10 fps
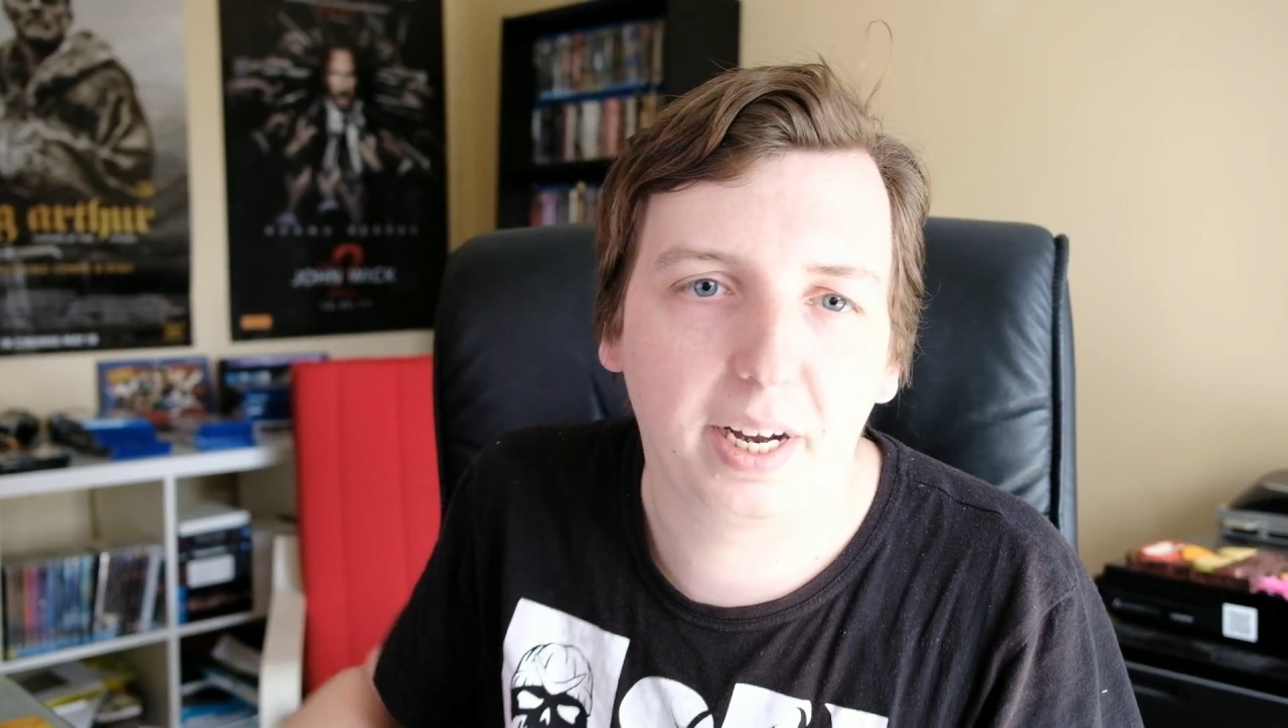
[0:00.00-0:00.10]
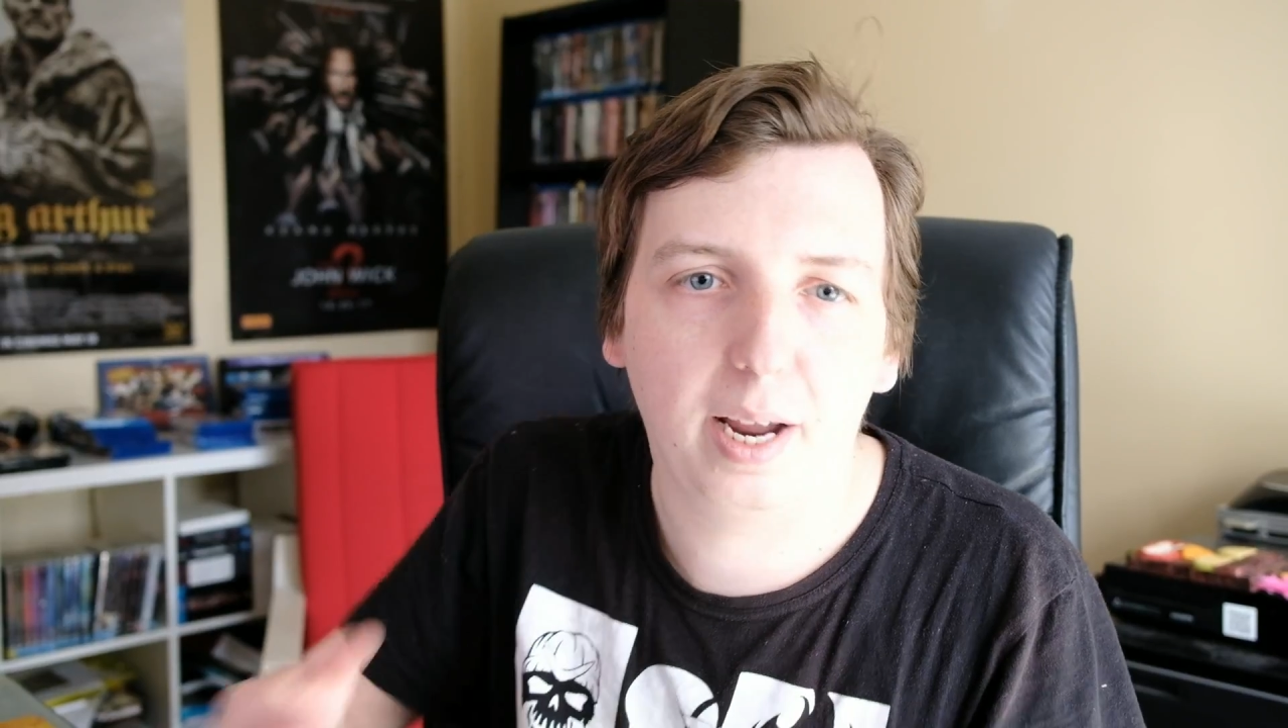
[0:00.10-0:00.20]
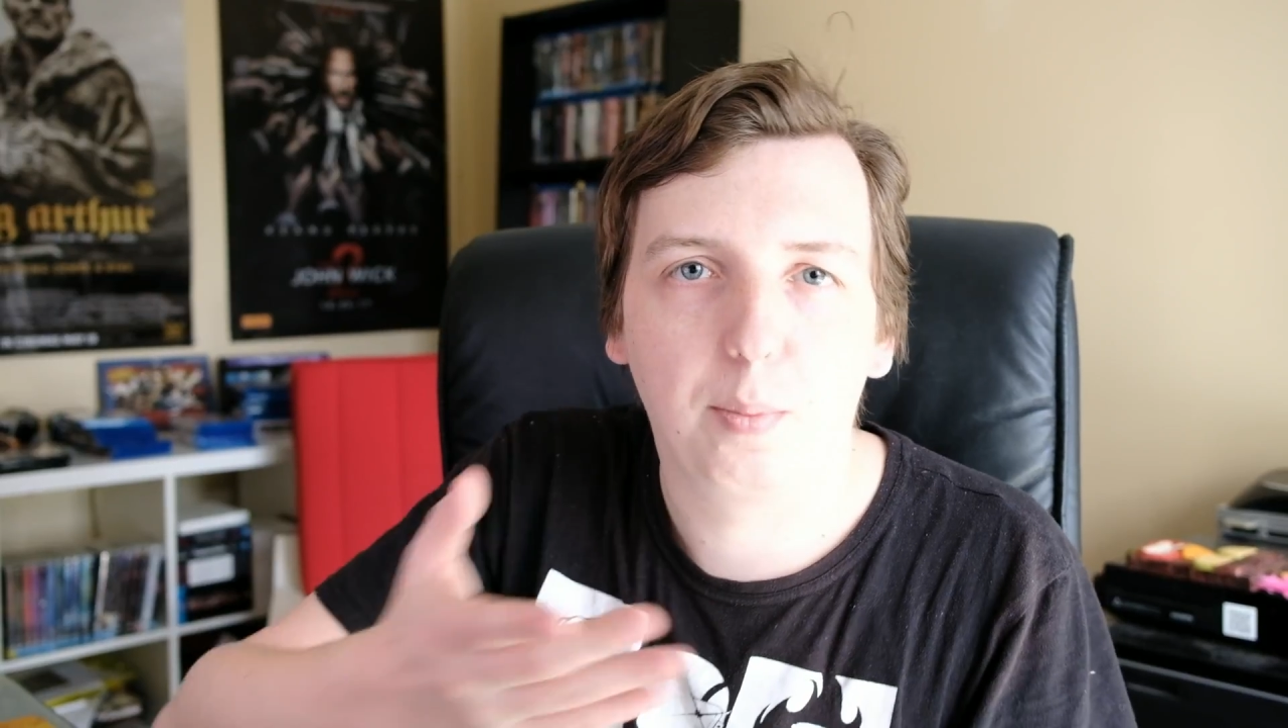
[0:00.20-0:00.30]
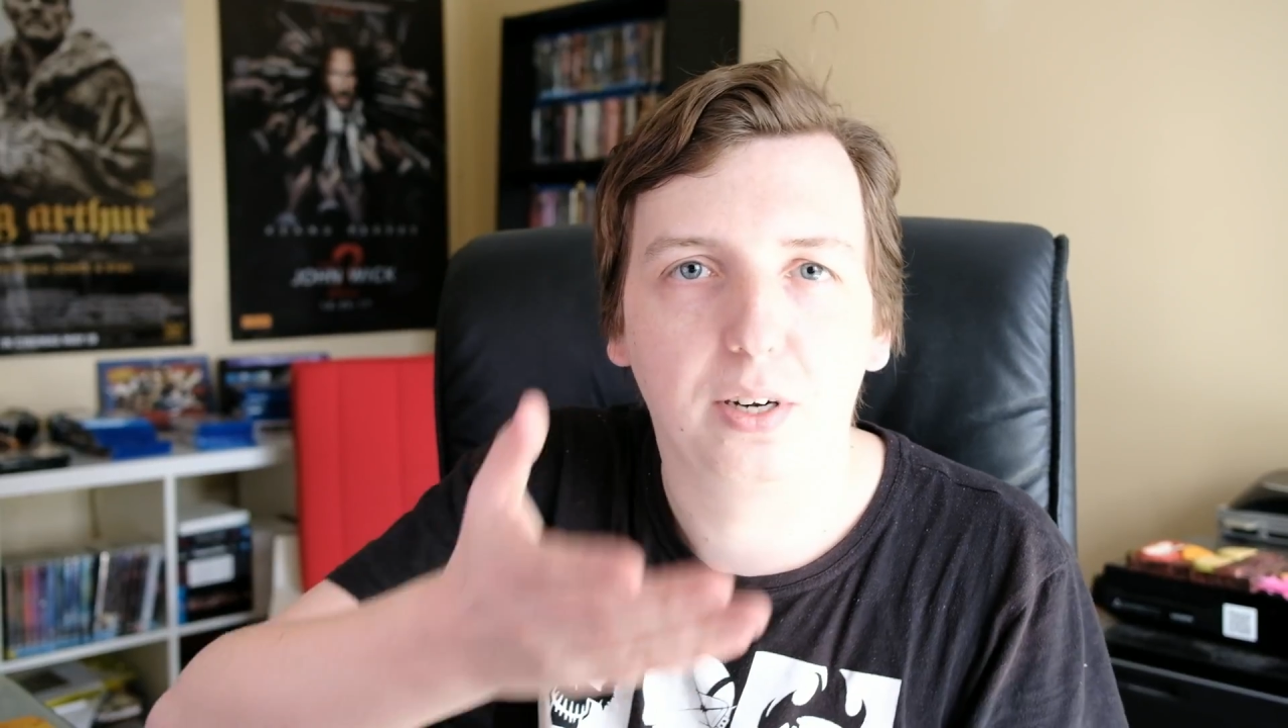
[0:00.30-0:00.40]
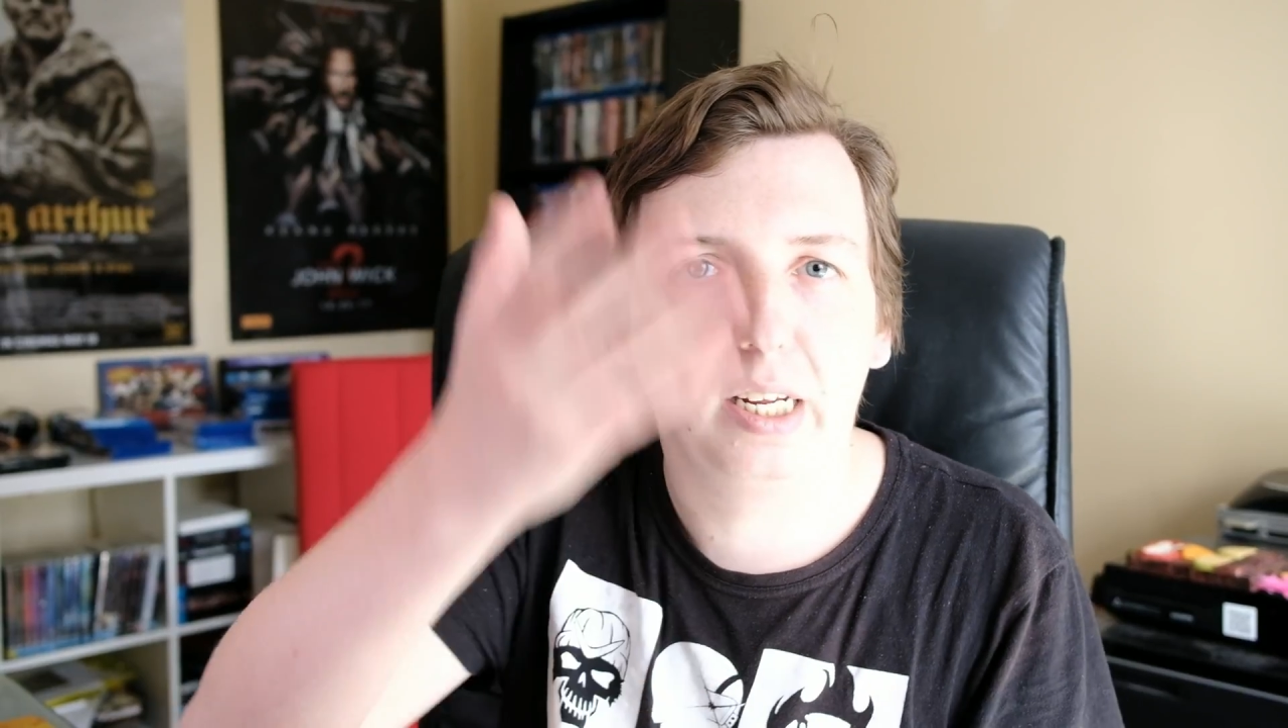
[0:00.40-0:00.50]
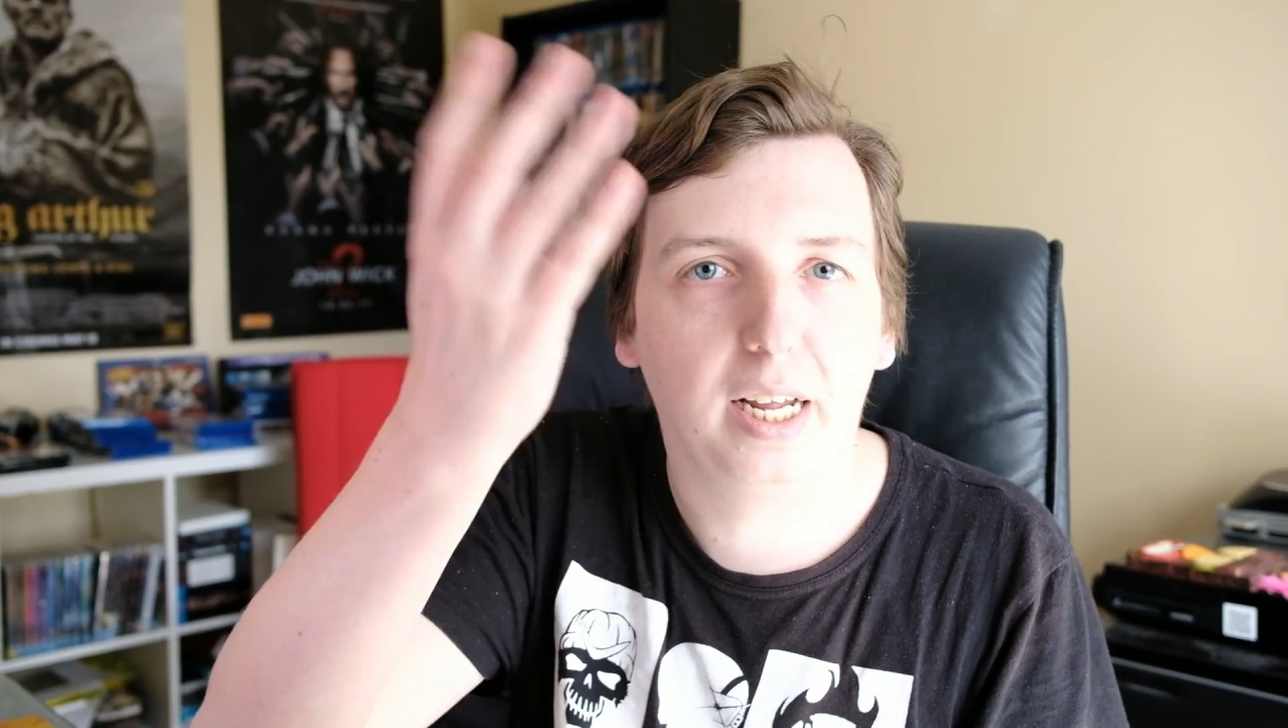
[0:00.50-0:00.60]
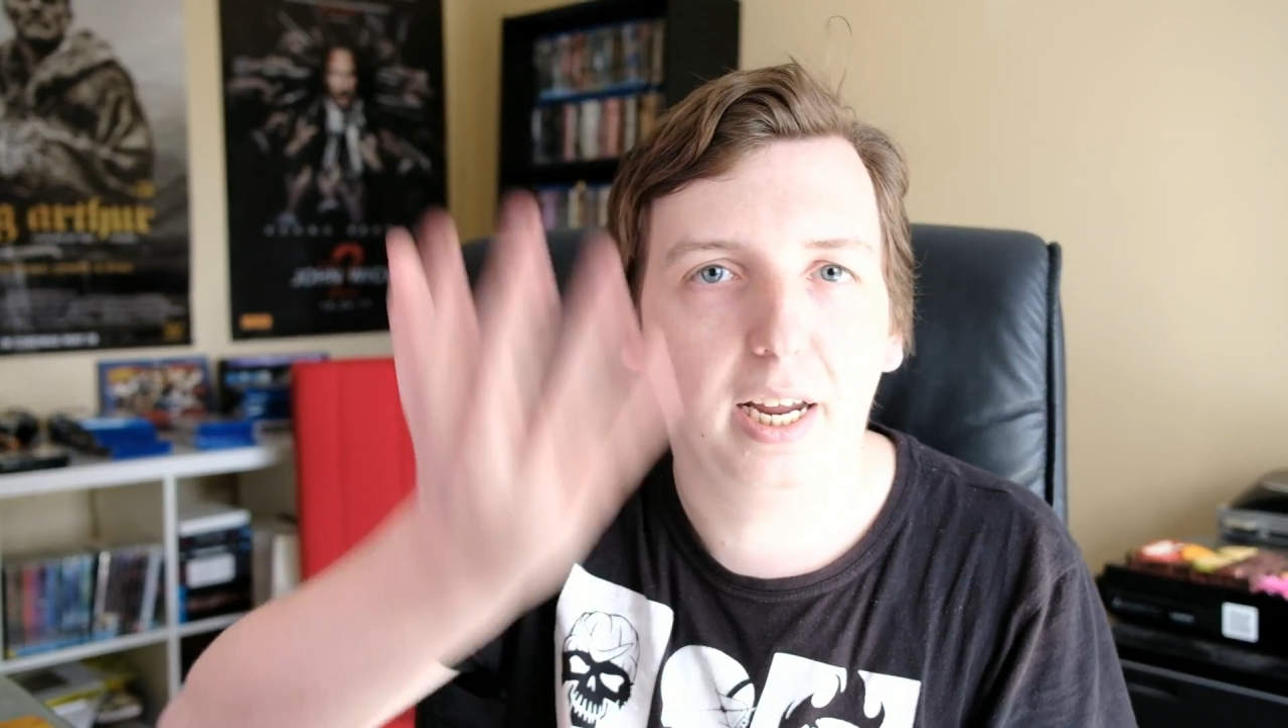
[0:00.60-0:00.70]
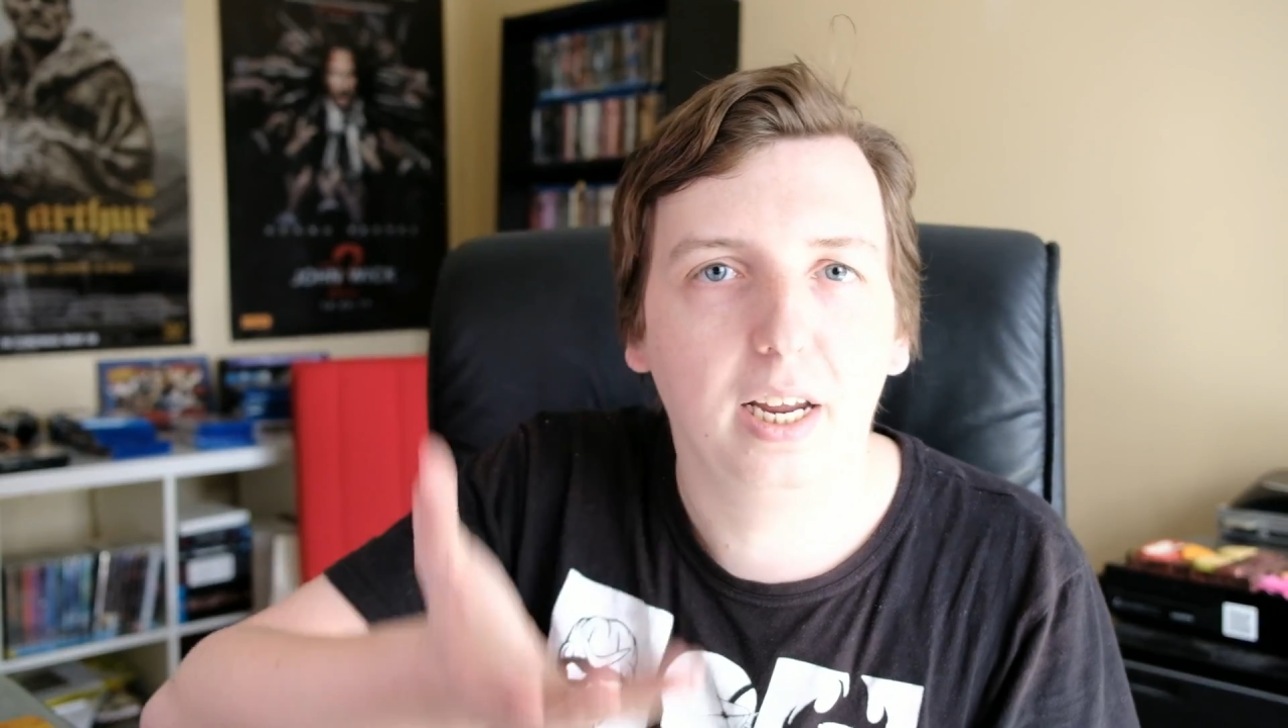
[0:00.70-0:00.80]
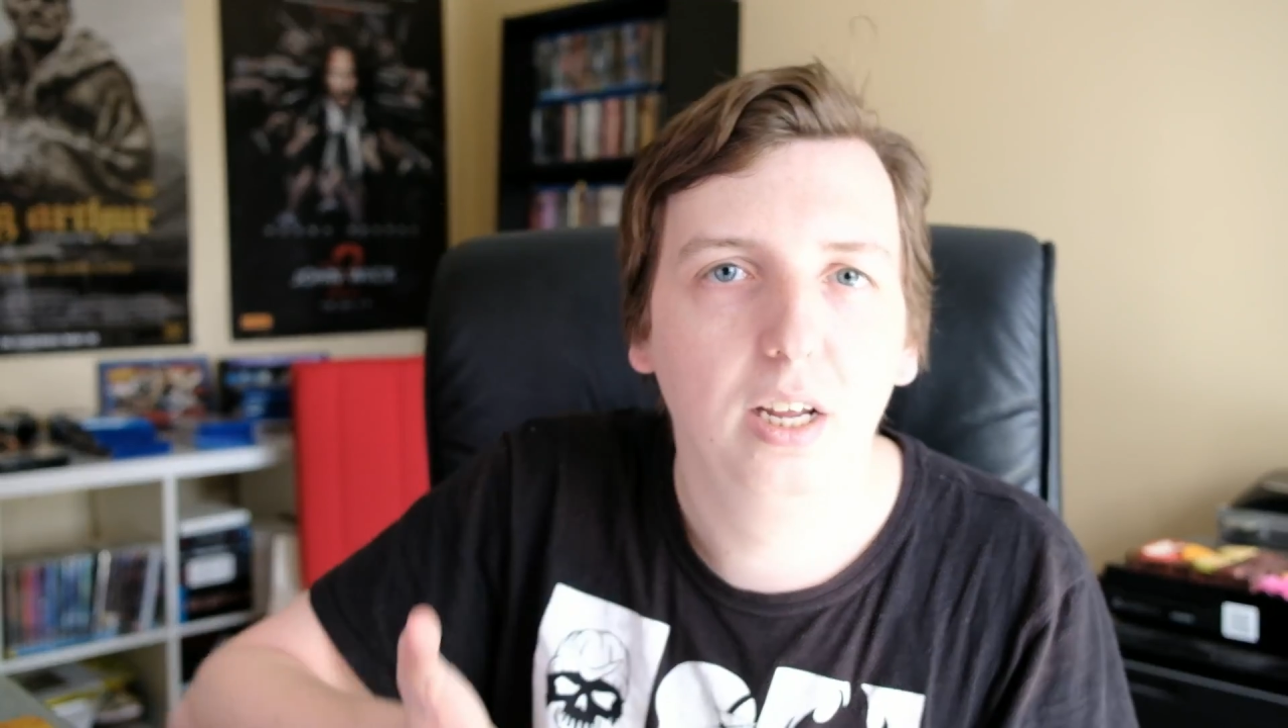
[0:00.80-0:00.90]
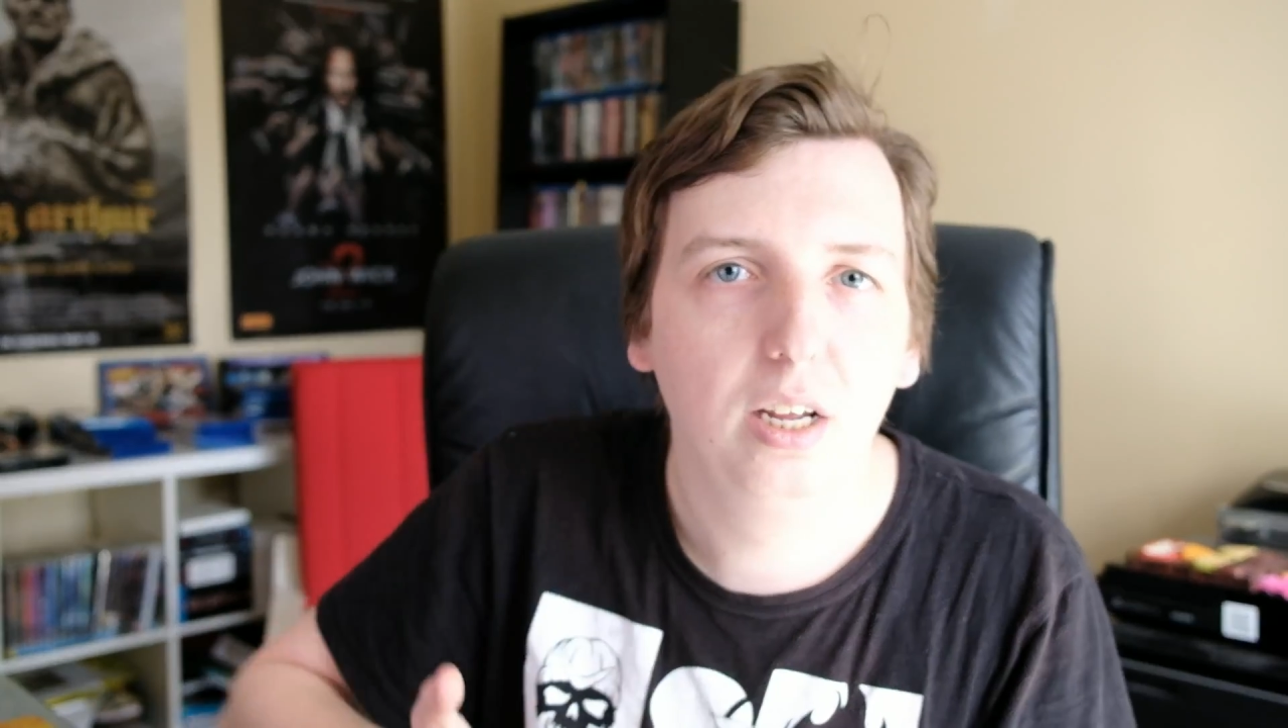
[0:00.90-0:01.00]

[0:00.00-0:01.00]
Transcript: camera today.